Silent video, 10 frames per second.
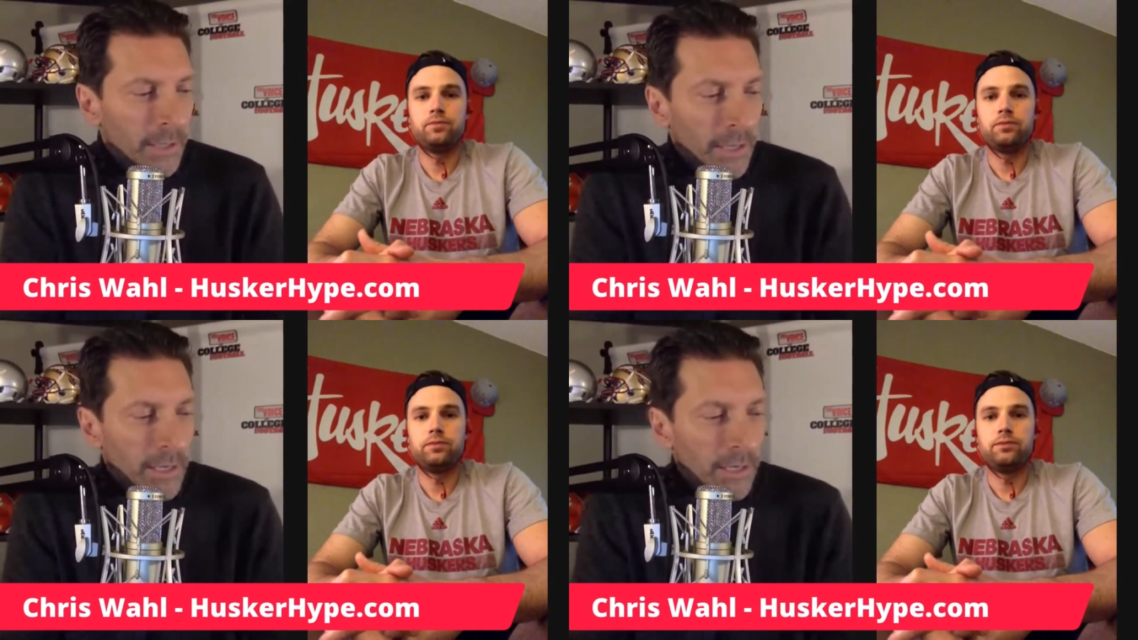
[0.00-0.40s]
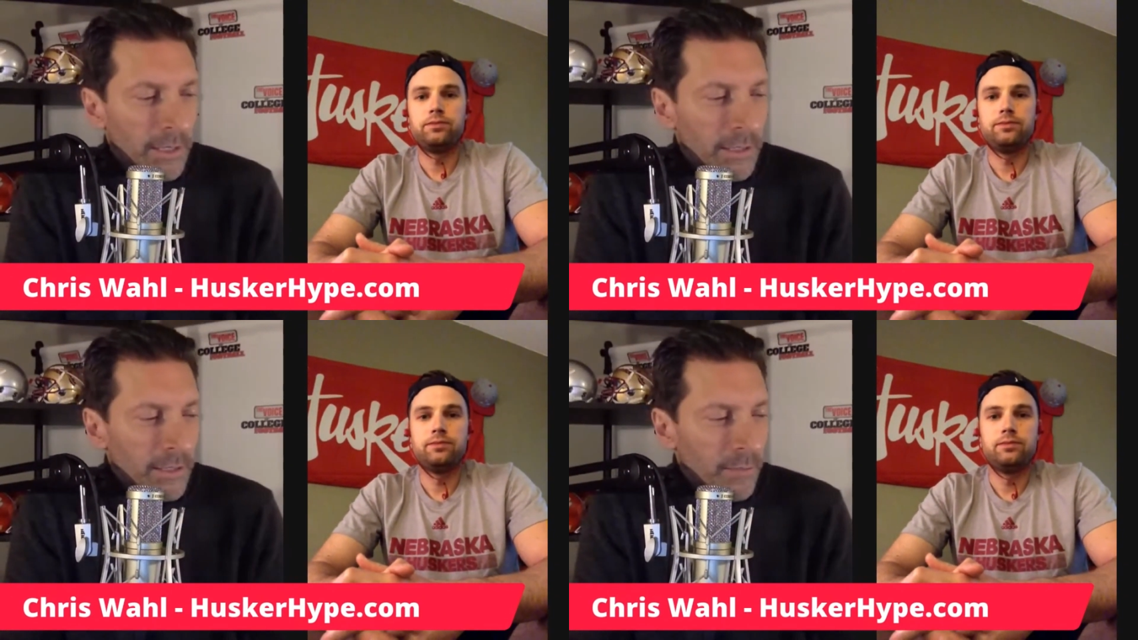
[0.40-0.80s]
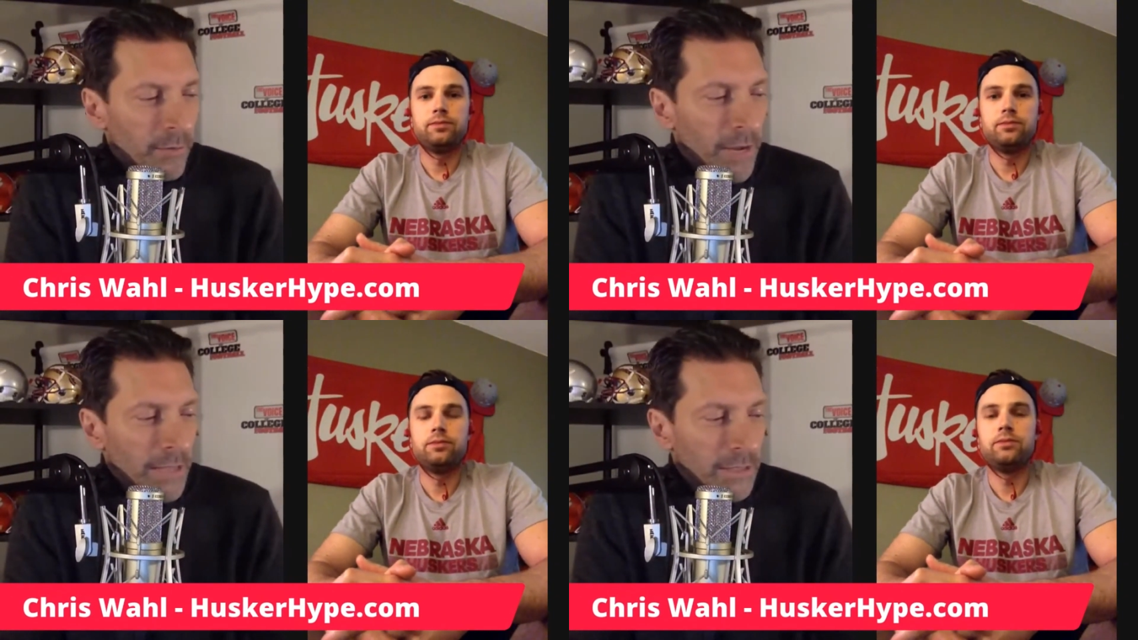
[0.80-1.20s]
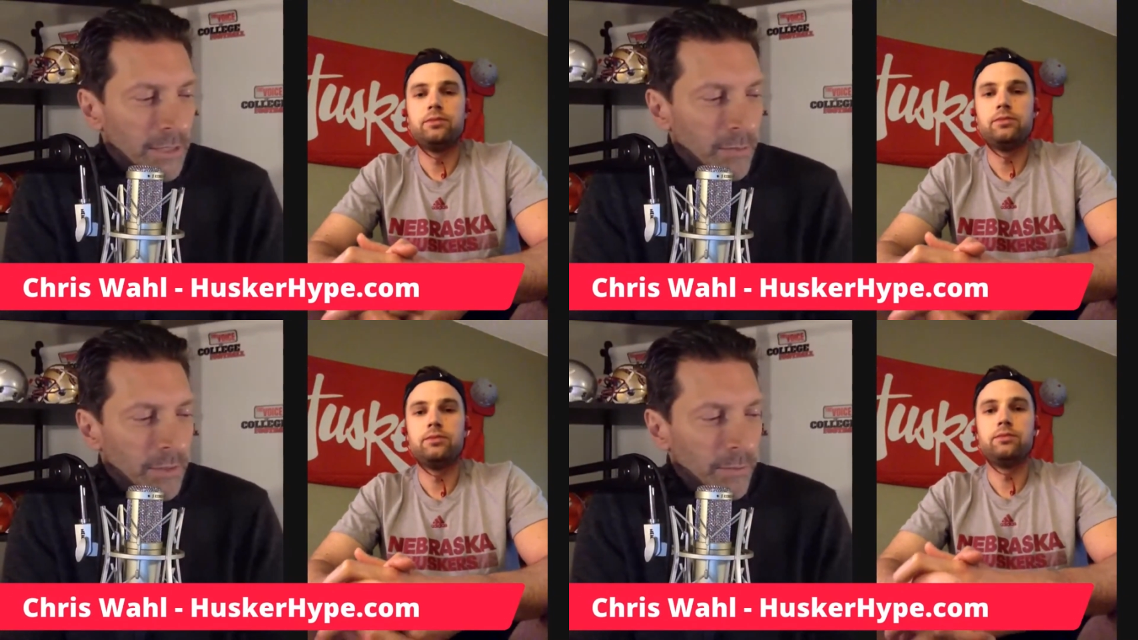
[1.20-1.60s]
Speaker 1: on uh,
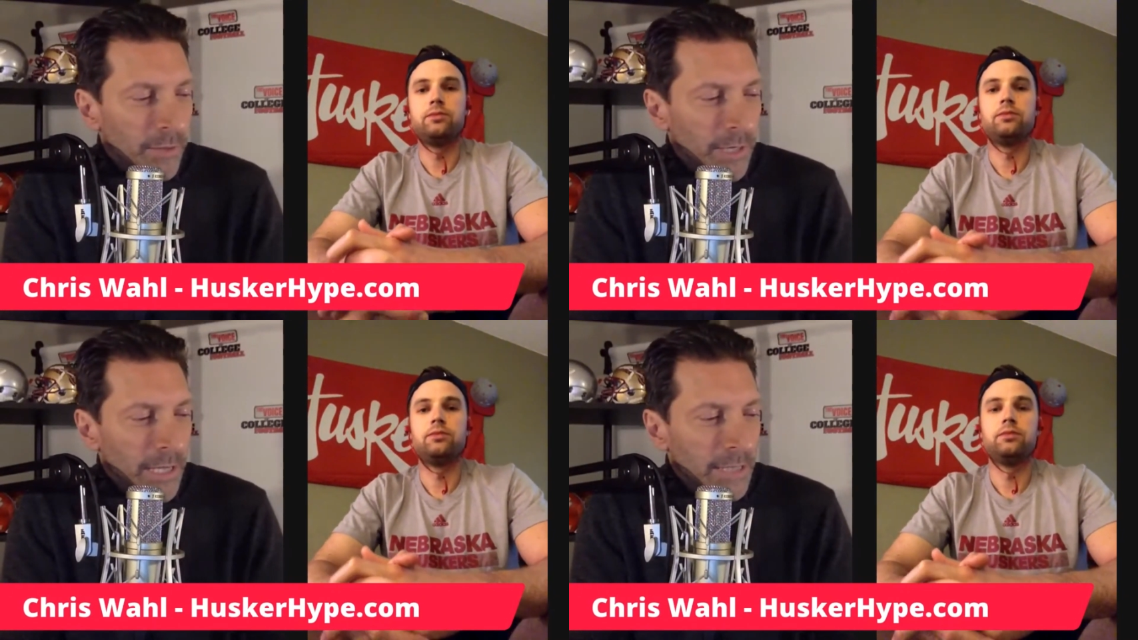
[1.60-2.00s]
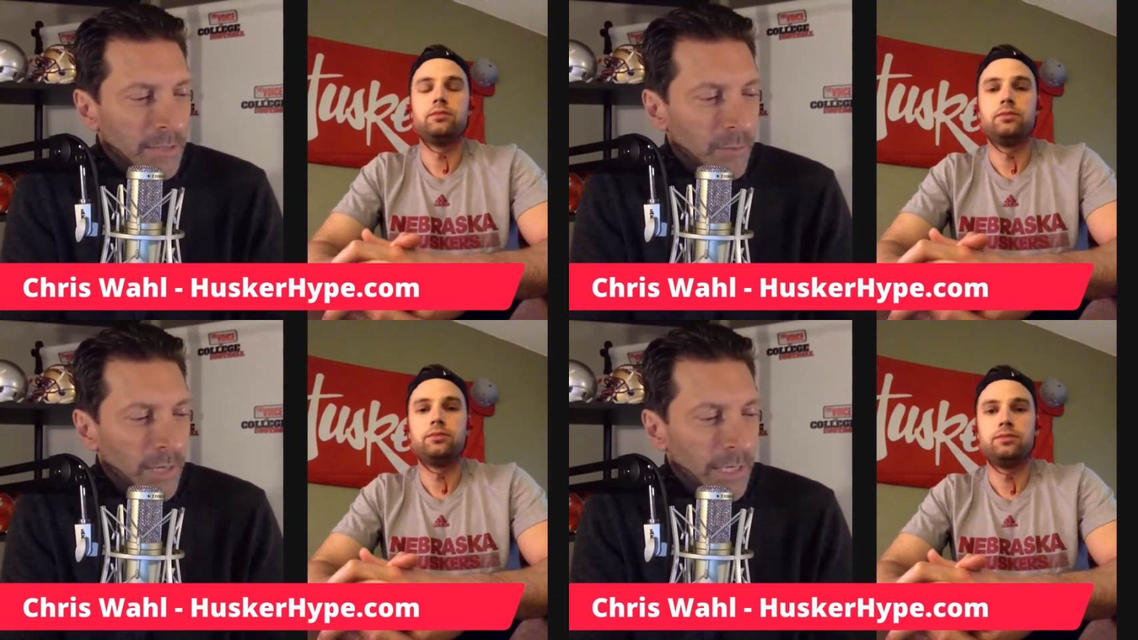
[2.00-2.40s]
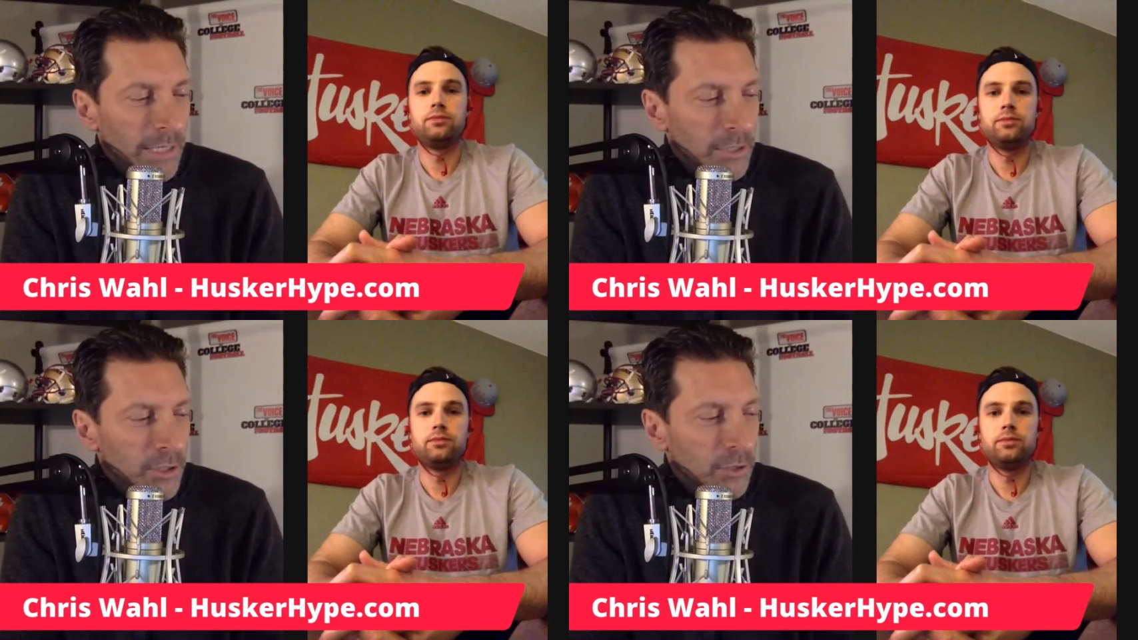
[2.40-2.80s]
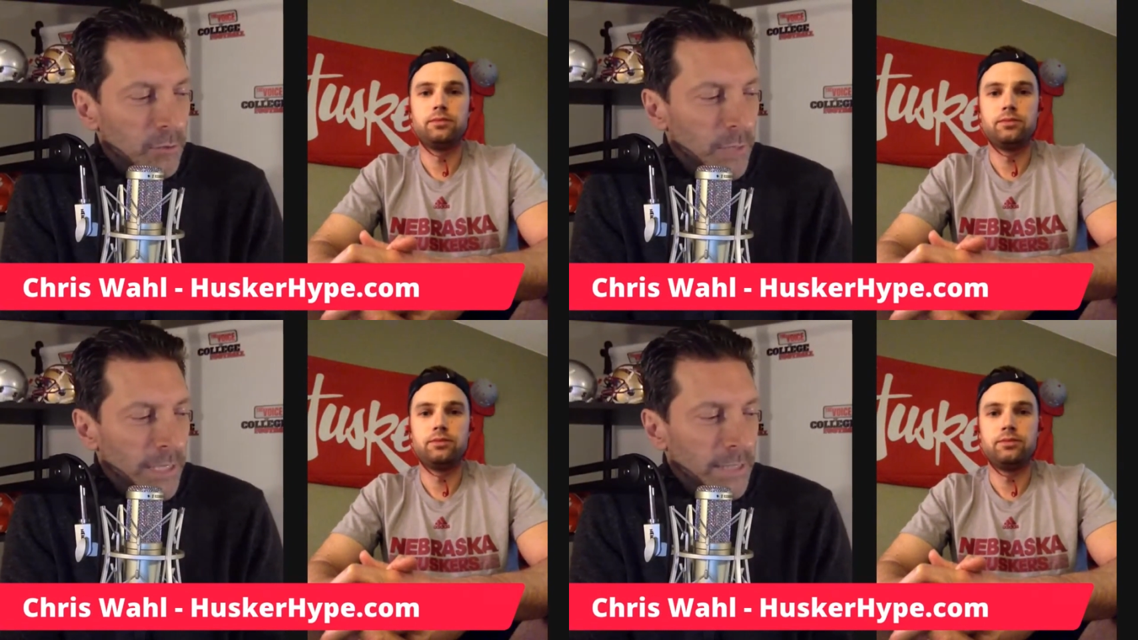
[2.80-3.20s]
Nebraska with the Buckeyes awaiting in two
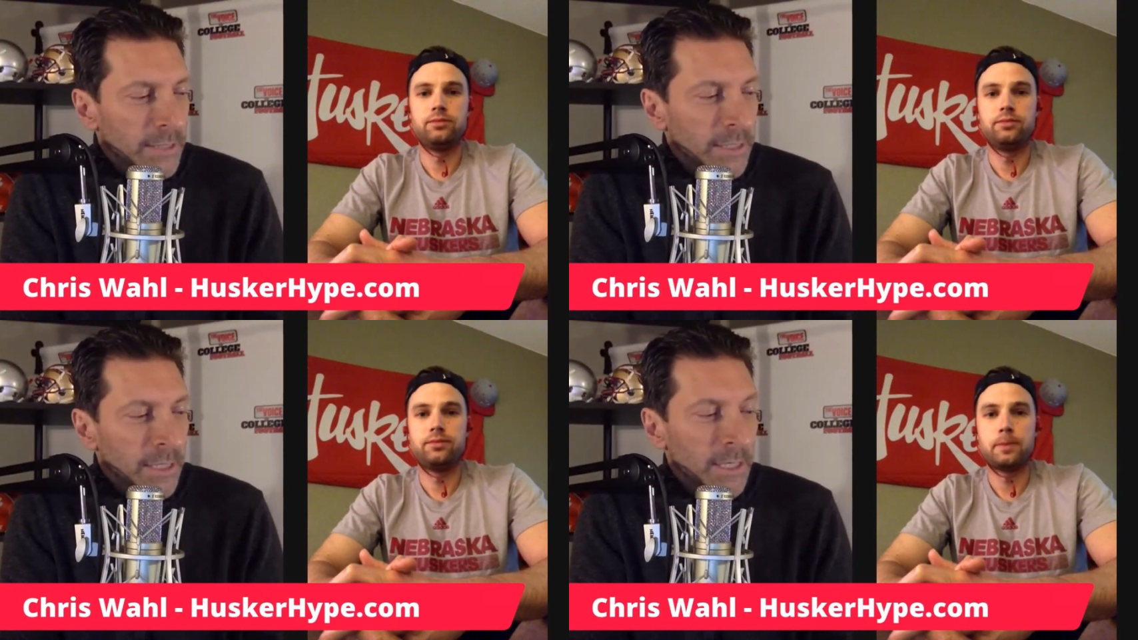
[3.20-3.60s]
weeks.